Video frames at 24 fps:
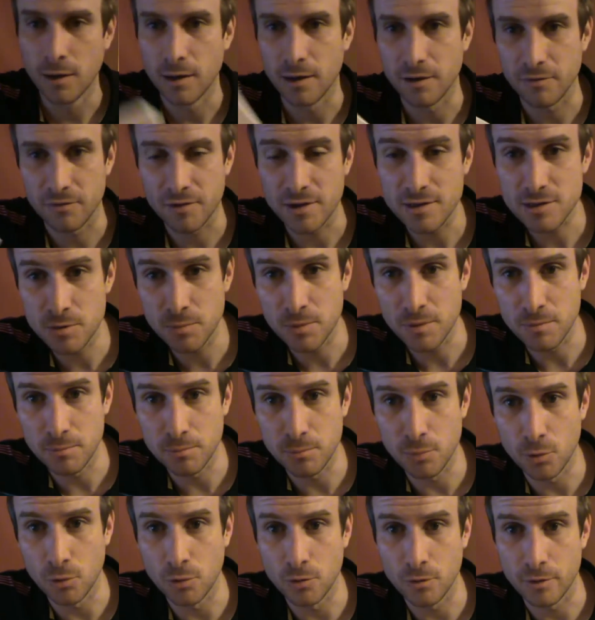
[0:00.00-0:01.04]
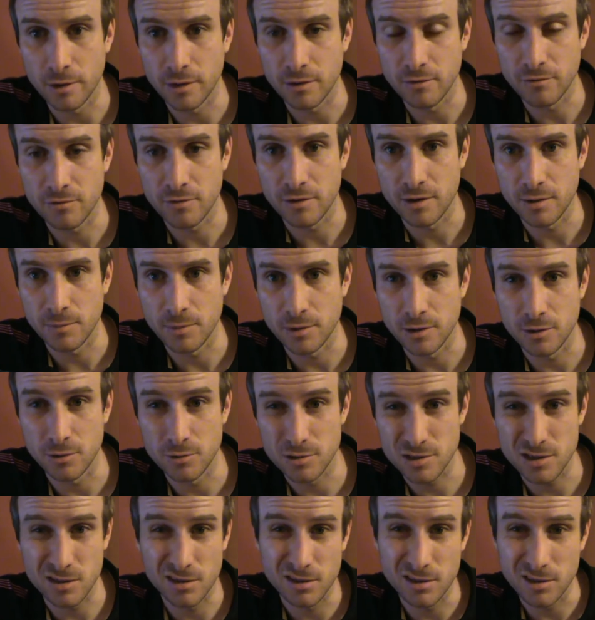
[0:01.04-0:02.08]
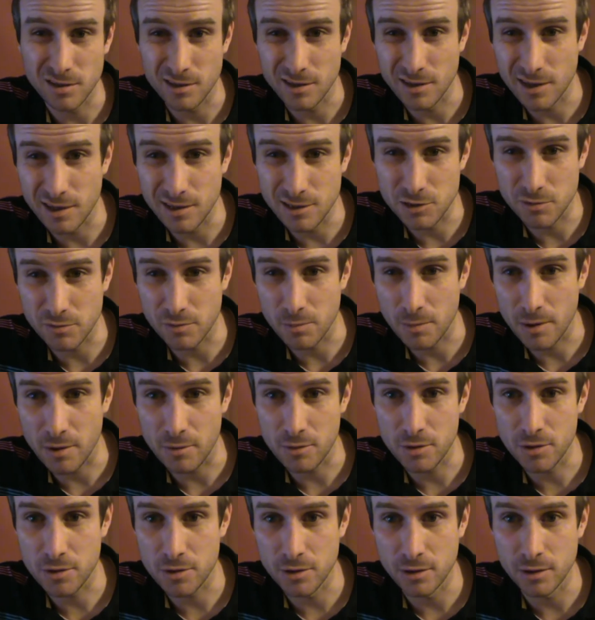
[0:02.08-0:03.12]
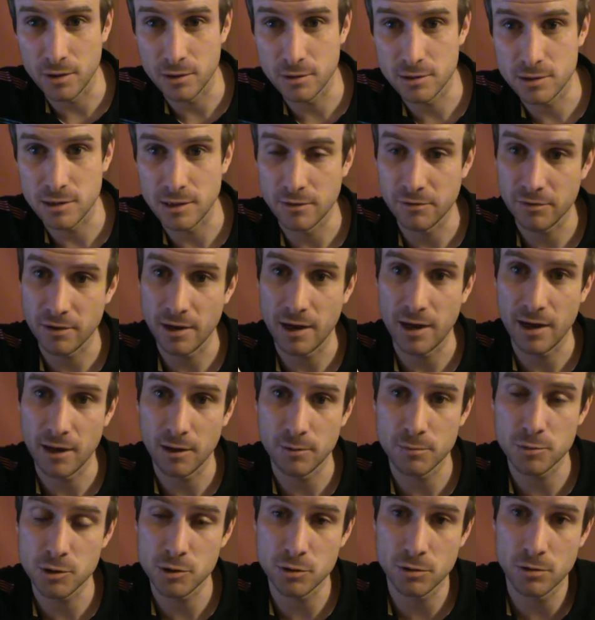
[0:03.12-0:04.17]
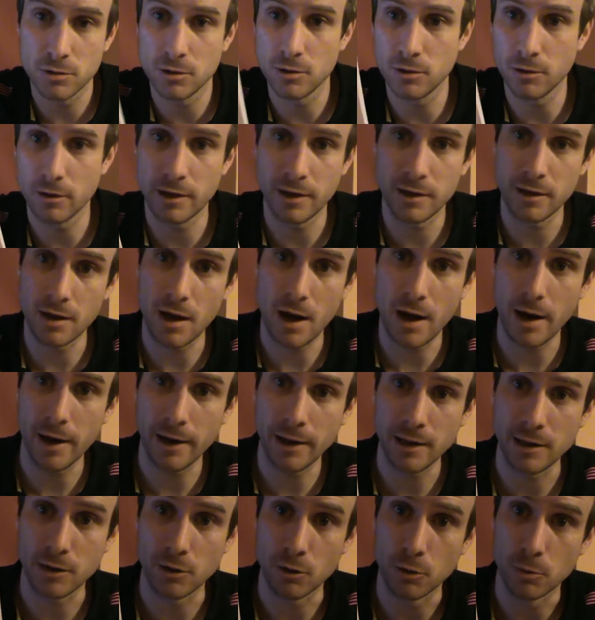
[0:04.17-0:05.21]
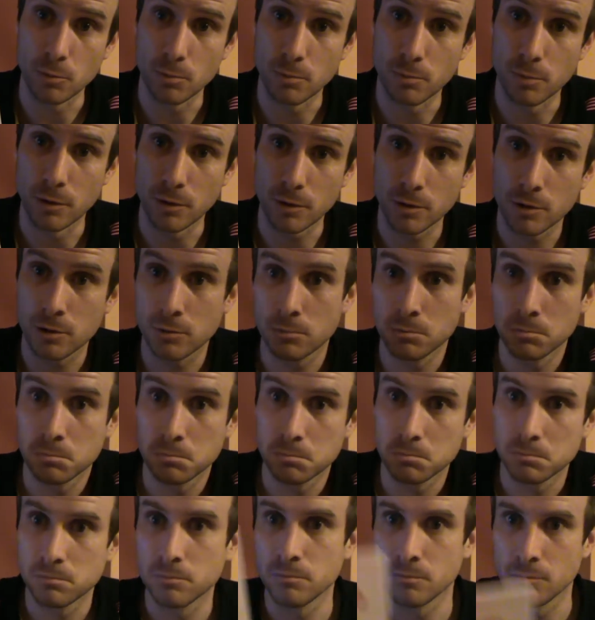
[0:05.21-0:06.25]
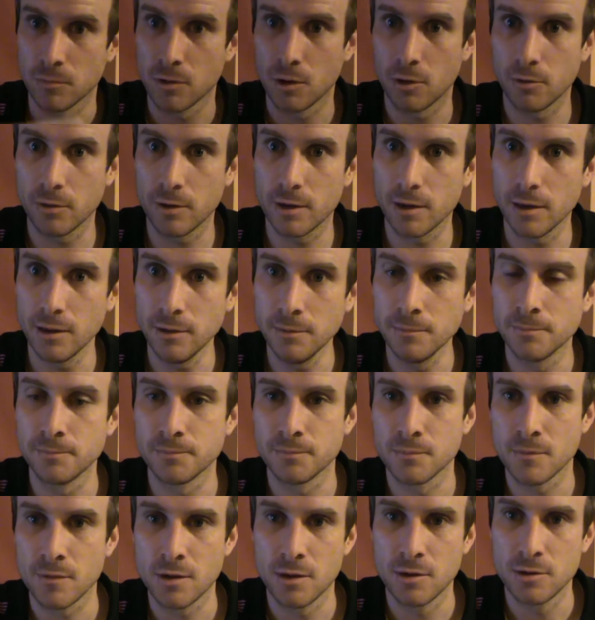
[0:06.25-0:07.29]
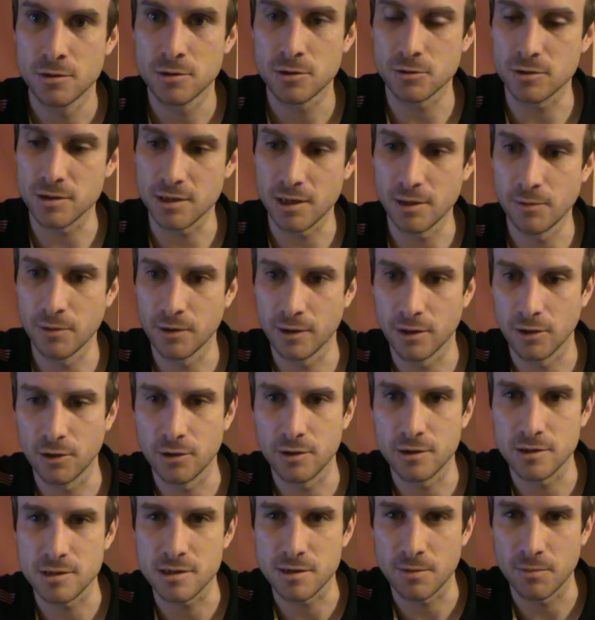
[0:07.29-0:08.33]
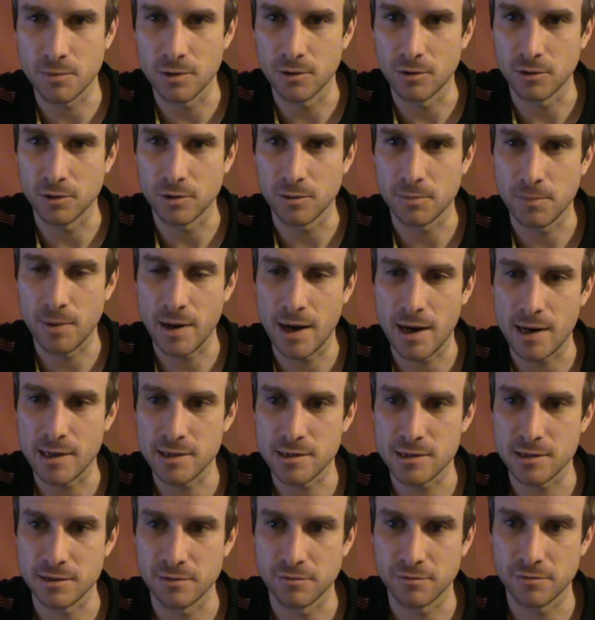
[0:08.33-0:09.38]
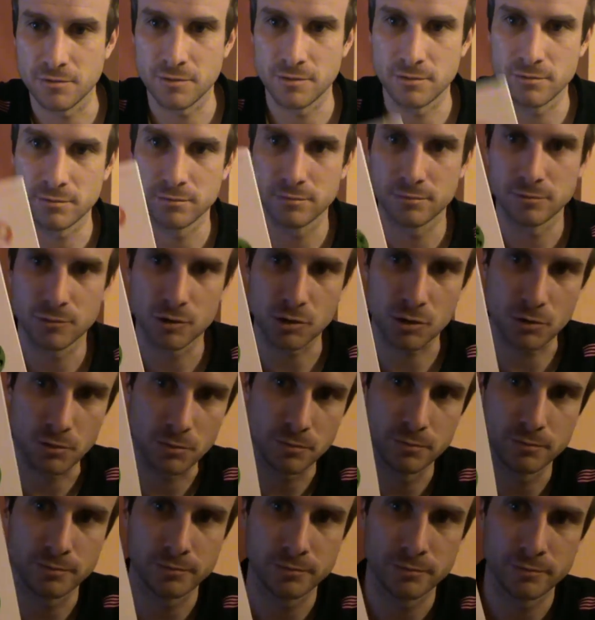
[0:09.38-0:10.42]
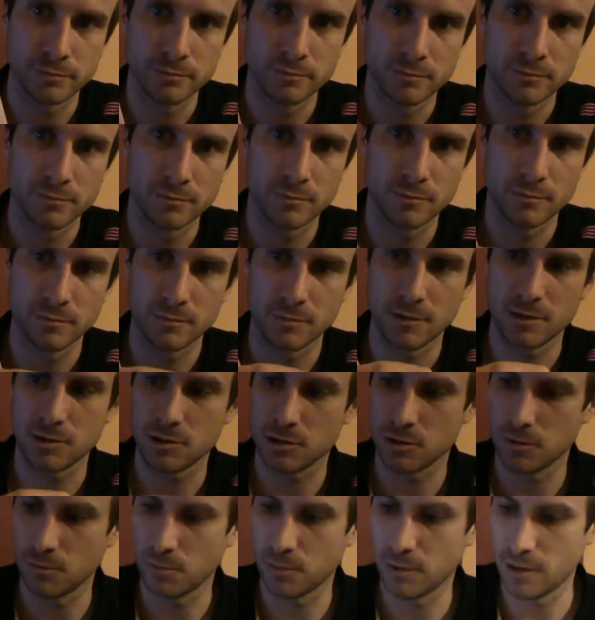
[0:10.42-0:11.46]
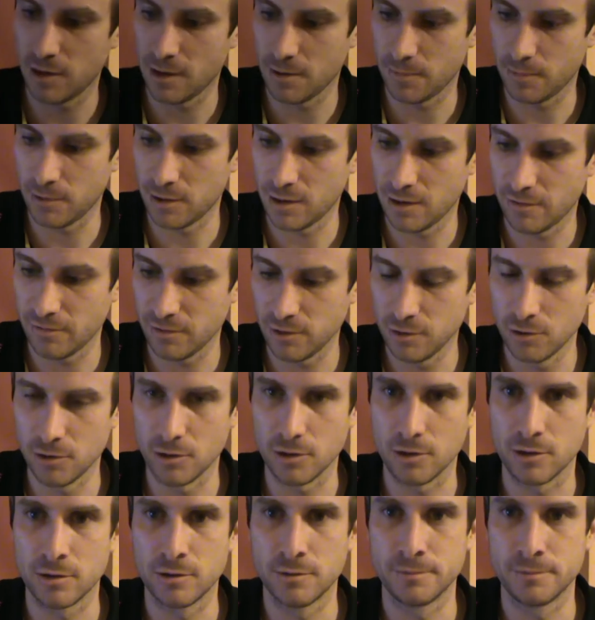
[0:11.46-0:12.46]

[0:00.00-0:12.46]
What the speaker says: If that's a bit boring for anybody who's under the age of about 30, if it helps, you can call it an iNotebook. Okay? So today we're going to look at something called the passive. So let's open it up and have a look.